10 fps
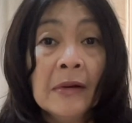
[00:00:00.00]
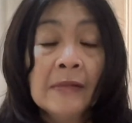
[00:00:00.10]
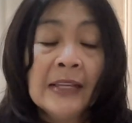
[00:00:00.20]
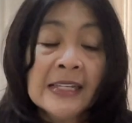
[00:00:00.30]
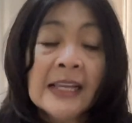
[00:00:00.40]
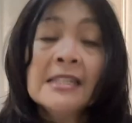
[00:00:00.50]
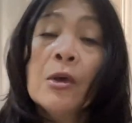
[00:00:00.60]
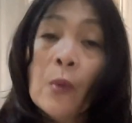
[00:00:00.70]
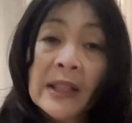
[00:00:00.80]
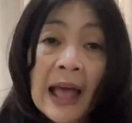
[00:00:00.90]
This is
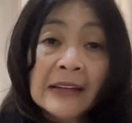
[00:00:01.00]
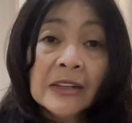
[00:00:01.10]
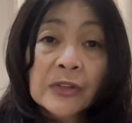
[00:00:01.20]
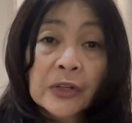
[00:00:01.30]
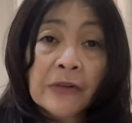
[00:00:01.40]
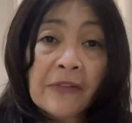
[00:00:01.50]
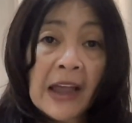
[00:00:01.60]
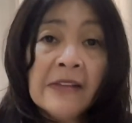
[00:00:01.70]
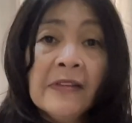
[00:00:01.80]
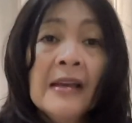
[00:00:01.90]

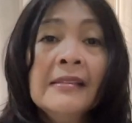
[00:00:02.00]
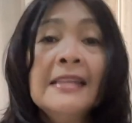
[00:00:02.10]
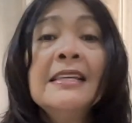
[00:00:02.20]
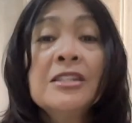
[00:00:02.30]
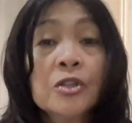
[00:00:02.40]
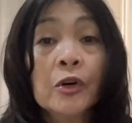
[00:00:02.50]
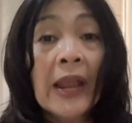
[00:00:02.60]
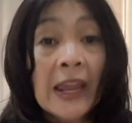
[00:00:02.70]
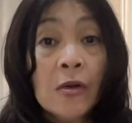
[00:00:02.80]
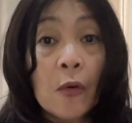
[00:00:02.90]
135, this is your
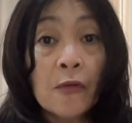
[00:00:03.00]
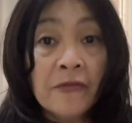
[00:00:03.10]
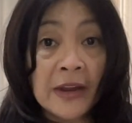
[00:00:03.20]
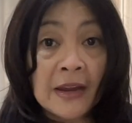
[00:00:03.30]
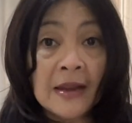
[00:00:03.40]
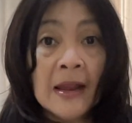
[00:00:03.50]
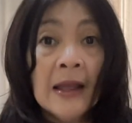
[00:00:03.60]
AOV,